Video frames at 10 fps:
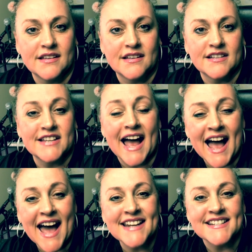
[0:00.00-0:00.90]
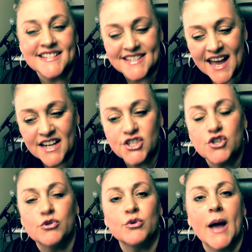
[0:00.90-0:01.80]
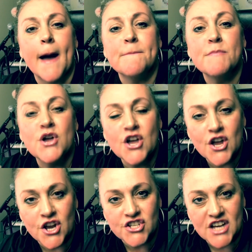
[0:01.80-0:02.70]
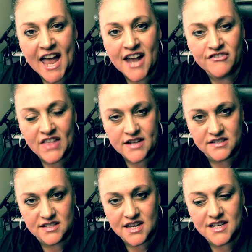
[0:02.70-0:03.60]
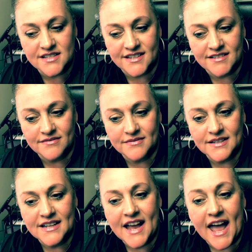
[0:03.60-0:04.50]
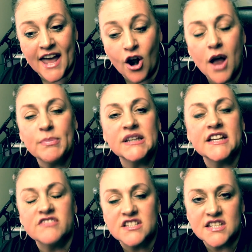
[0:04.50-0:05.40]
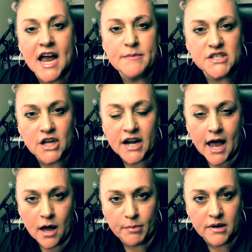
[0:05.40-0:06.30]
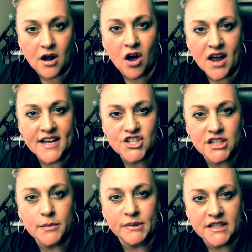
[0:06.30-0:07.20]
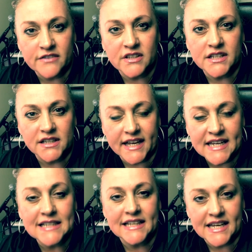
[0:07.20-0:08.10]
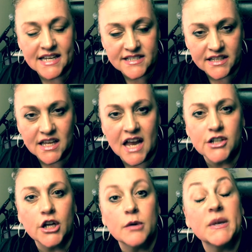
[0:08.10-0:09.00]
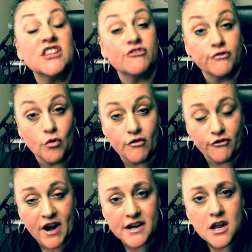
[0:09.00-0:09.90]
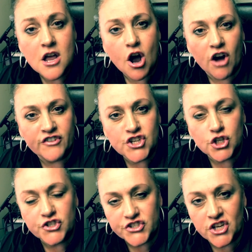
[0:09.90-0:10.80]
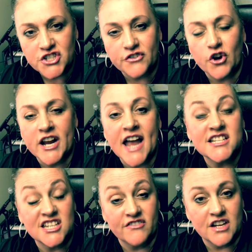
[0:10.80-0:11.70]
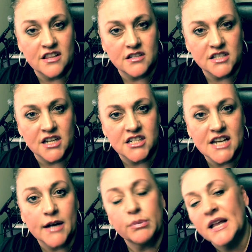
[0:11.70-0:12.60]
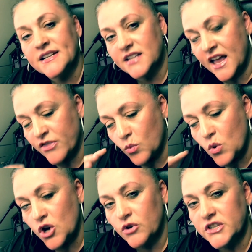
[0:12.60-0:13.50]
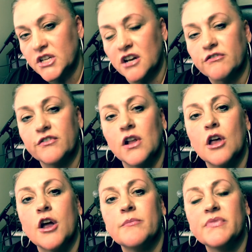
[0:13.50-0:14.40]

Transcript: So artists started to emerge out of that season, and I believe the same is going to happen. I actually believe Italy is again going to be at the forefront of a new surge of creativity that's going to take place, and the world is going to follow.